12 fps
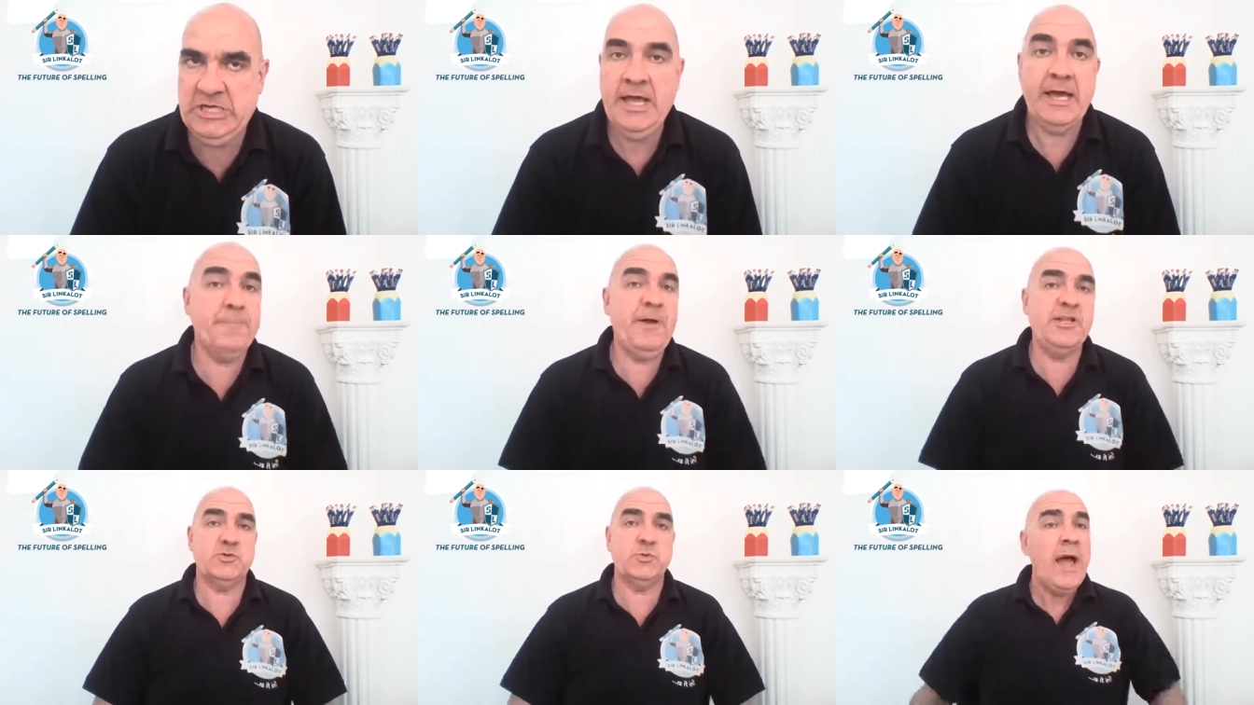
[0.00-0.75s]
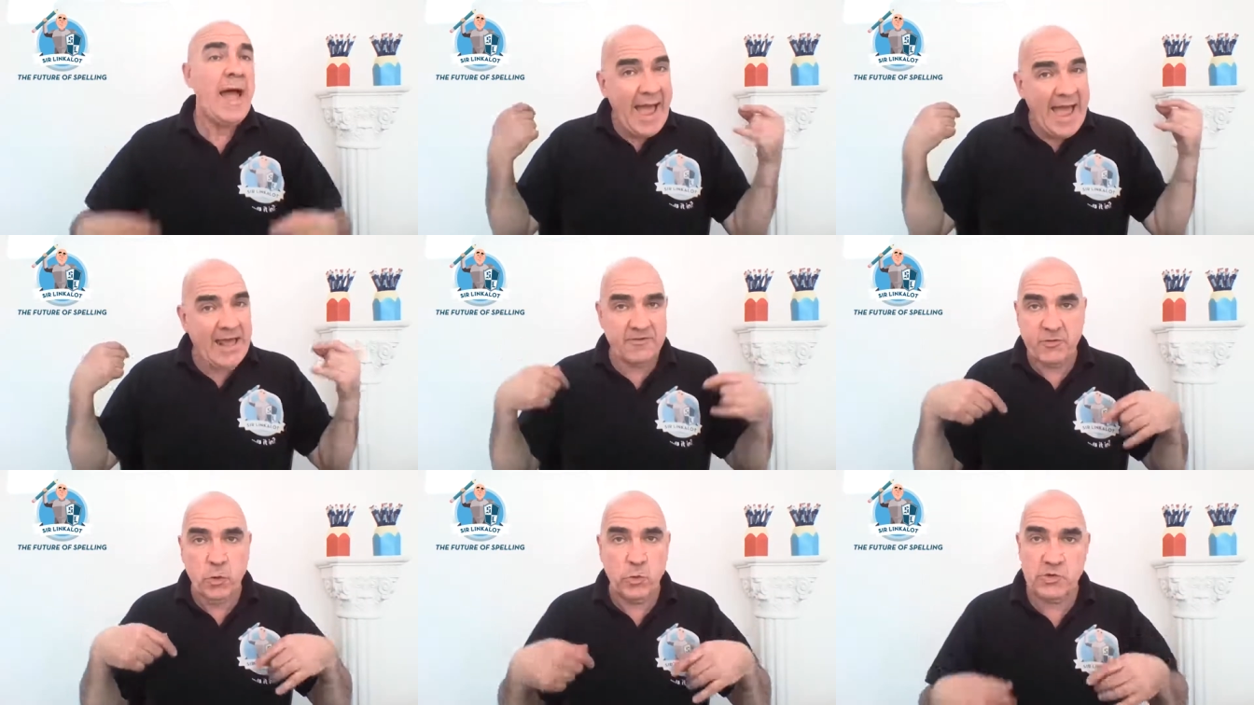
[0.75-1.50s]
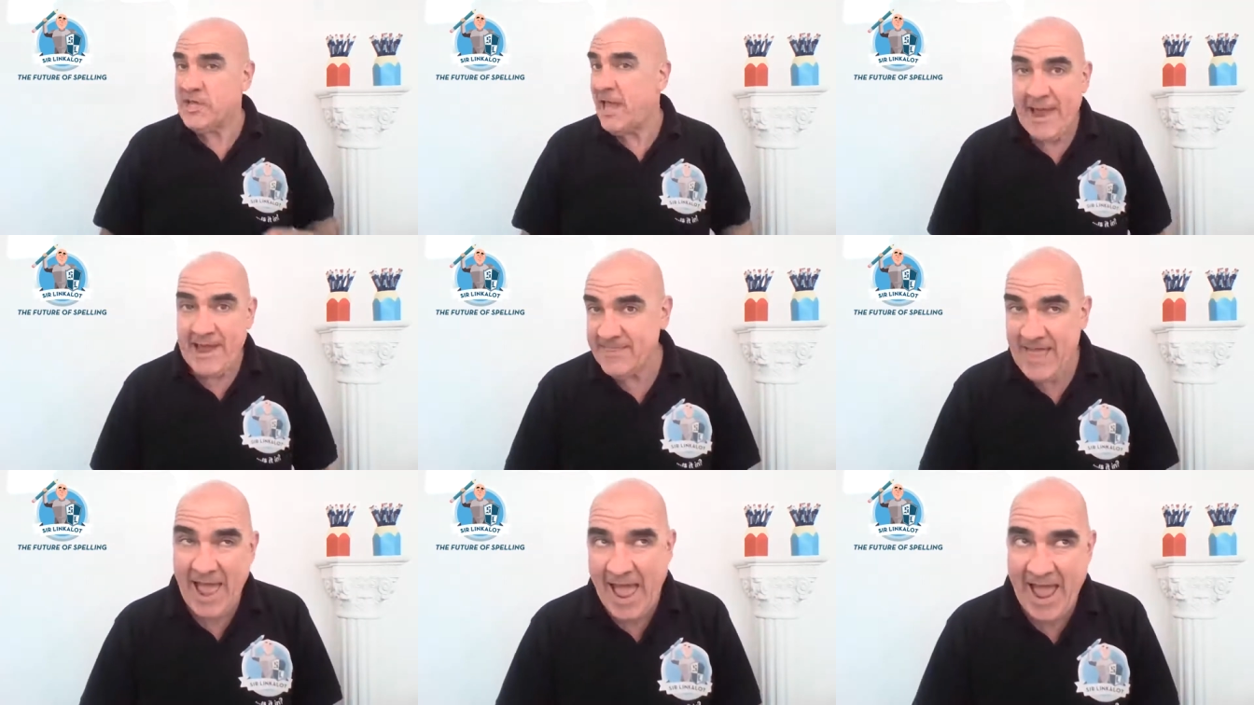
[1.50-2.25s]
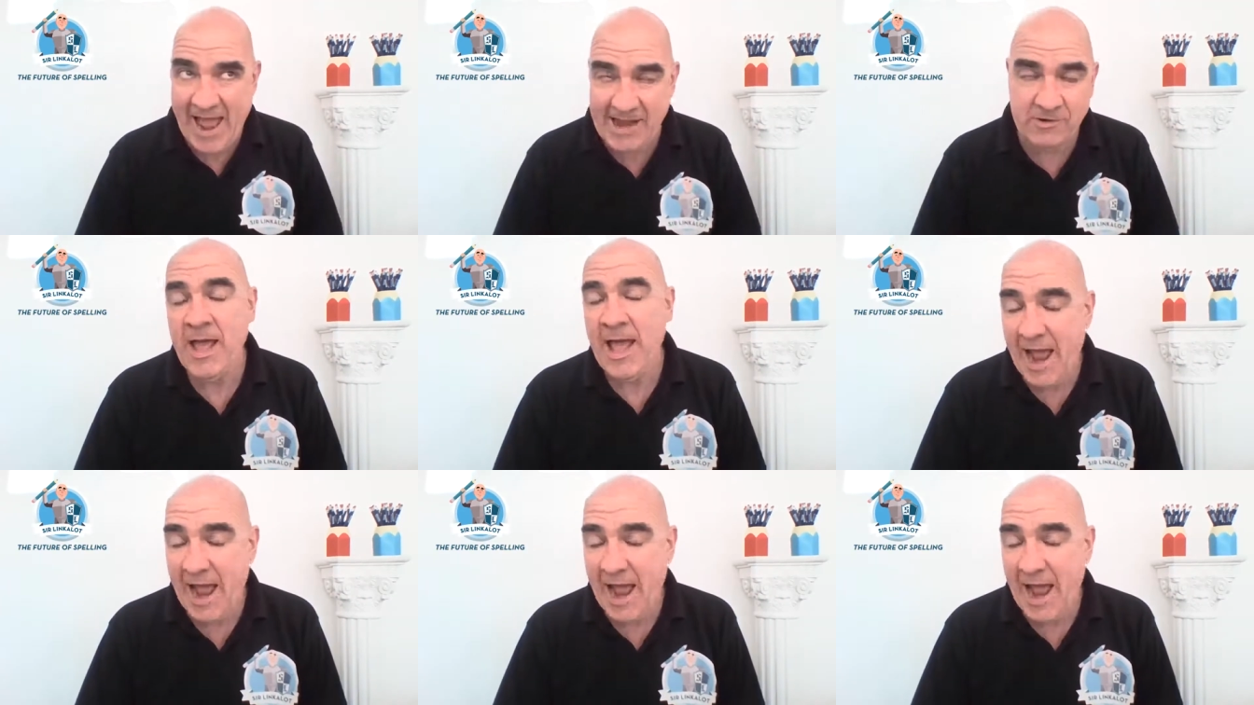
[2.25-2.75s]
and a pencil, and of course, a thou.